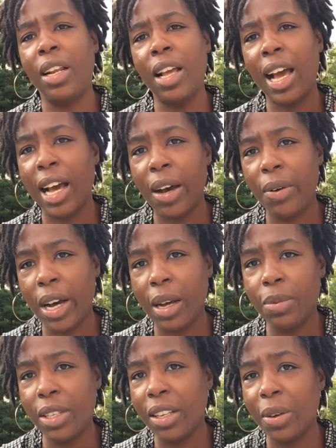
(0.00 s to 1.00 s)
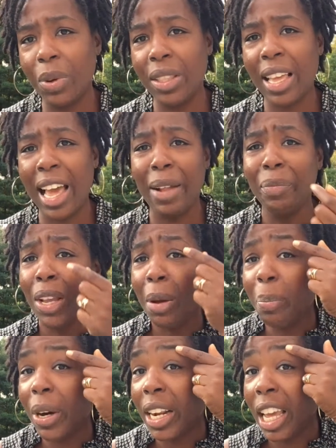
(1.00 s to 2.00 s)
and how I'm dealing with that.
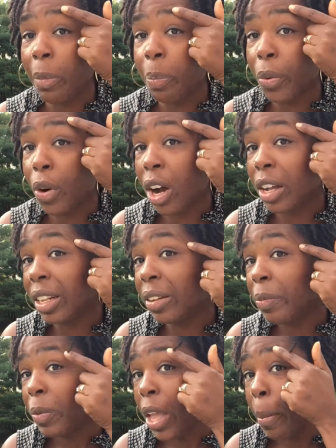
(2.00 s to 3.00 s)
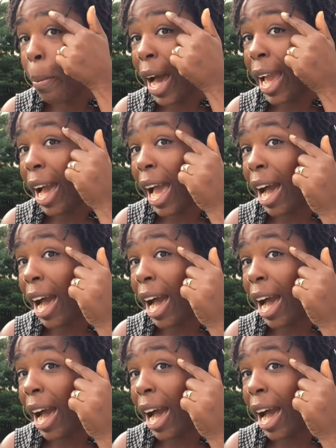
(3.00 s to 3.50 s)
But it brought my